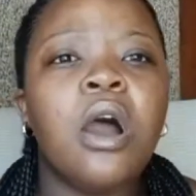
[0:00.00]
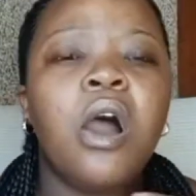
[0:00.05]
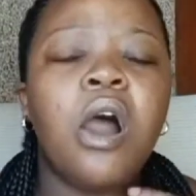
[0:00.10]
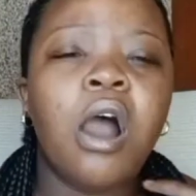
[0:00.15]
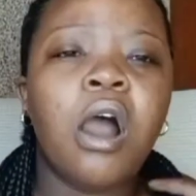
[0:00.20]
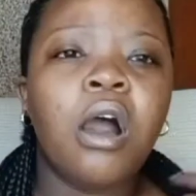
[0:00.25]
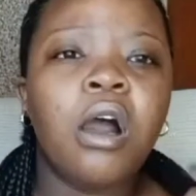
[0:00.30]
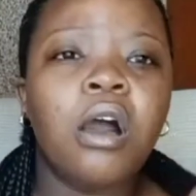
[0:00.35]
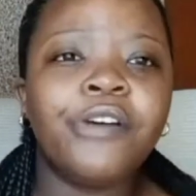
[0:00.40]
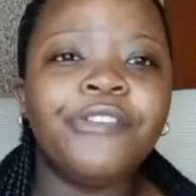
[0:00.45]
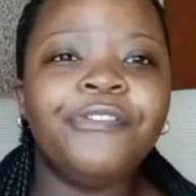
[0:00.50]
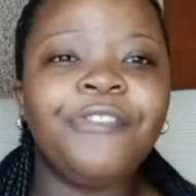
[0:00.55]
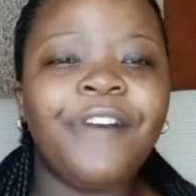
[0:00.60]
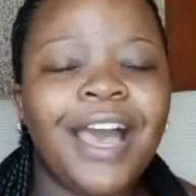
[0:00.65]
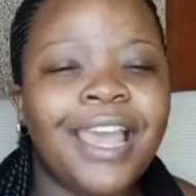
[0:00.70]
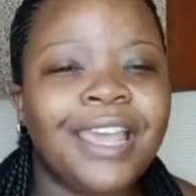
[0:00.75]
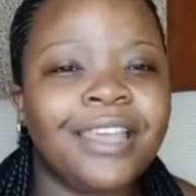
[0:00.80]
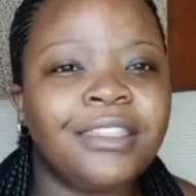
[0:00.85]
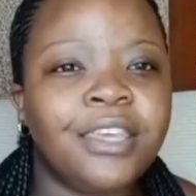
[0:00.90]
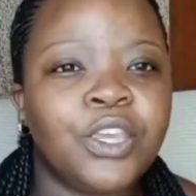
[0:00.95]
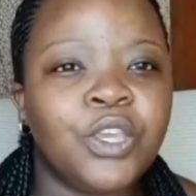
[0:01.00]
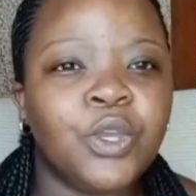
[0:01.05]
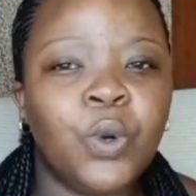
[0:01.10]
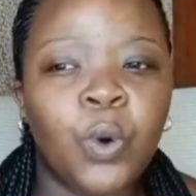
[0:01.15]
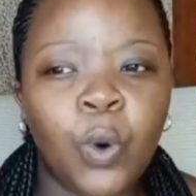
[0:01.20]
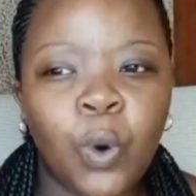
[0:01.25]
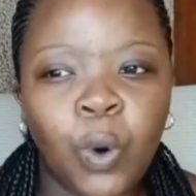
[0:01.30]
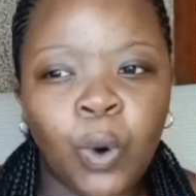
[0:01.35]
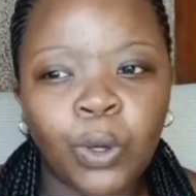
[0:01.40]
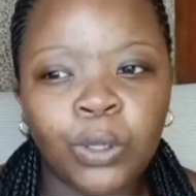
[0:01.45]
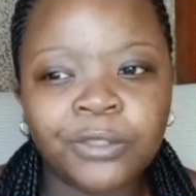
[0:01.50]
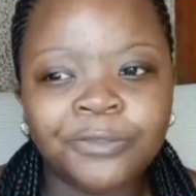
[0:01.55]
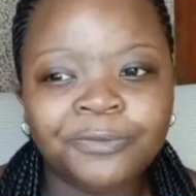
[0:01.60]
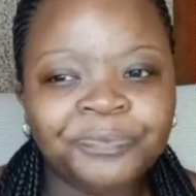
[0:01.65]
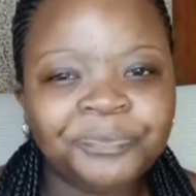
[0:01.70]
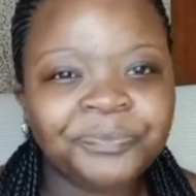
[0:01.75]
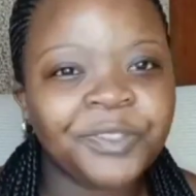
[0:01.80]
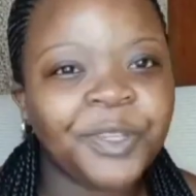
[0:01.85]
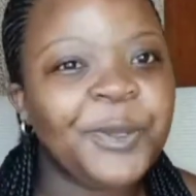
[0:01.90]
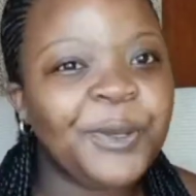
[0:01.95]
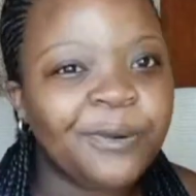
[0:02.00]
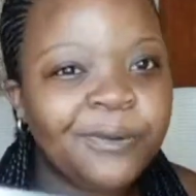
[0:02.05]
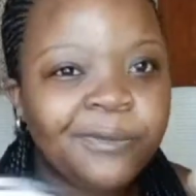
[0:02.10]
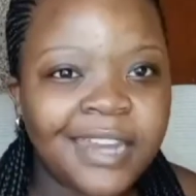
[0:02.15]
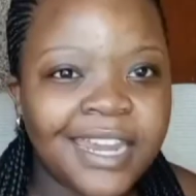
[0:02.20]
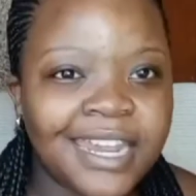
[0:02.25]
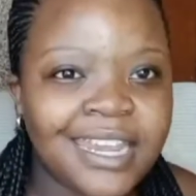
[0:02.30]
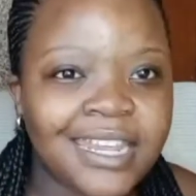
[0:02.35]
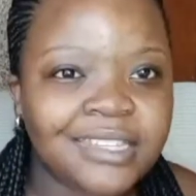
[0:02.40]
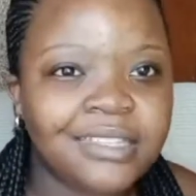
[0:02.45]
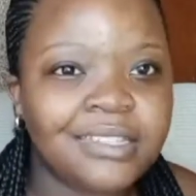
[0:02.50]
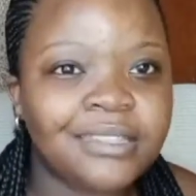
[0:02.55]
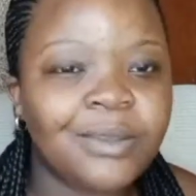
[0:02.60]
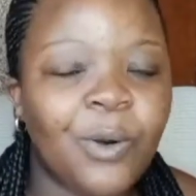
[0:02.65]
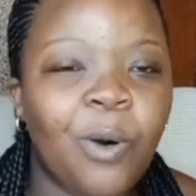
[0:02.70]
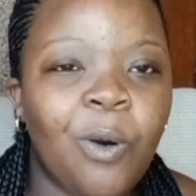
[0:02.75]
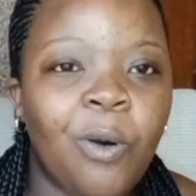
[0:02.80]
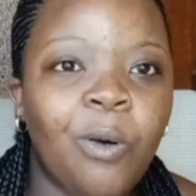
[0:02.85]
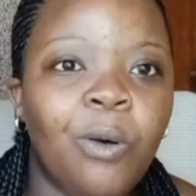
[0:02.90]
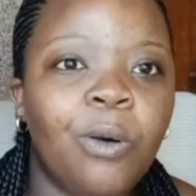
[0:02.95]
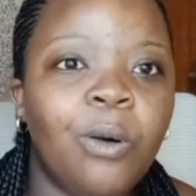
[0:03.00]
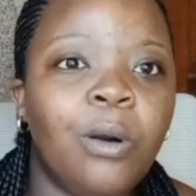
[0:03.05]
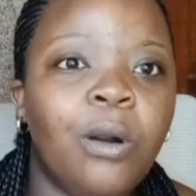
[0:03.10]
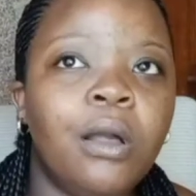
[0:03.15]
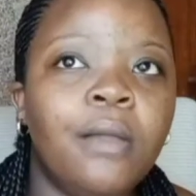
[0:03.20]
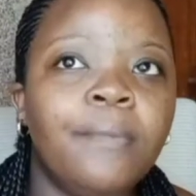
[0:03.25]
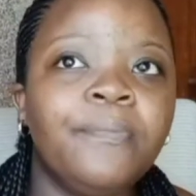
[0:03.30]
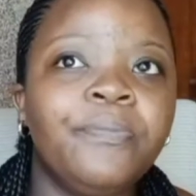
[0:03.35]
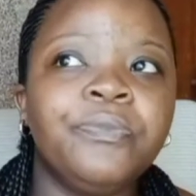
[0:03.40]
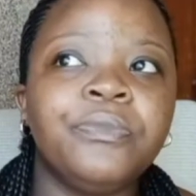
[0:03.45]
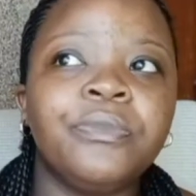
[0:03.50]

of either your race or